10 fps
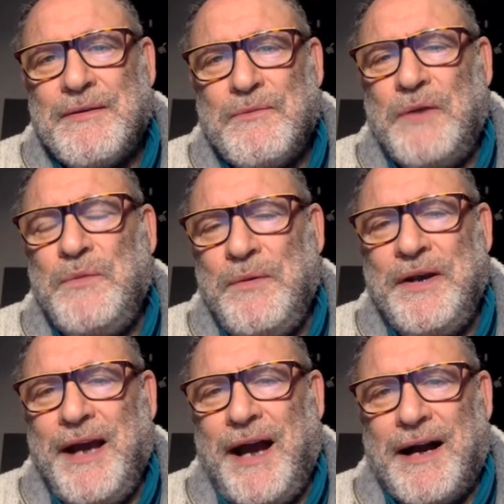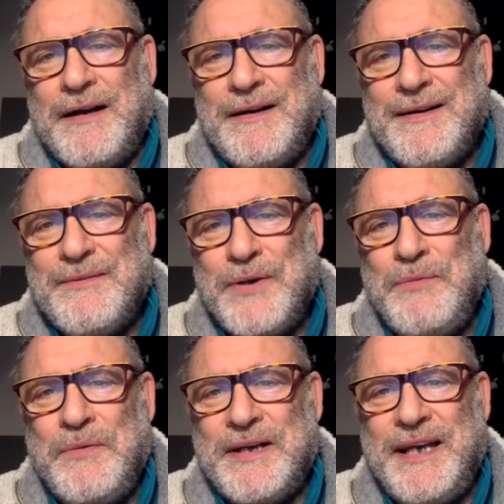When we were young, when
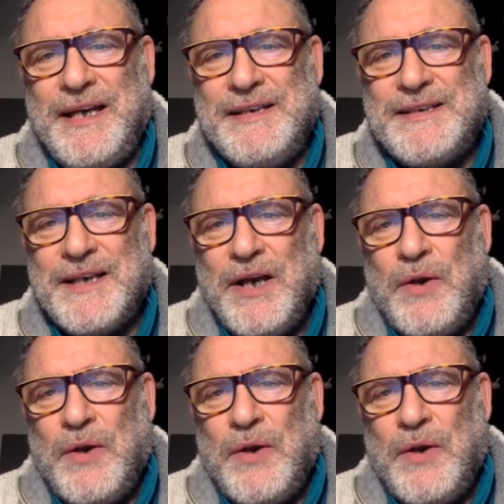we were kids,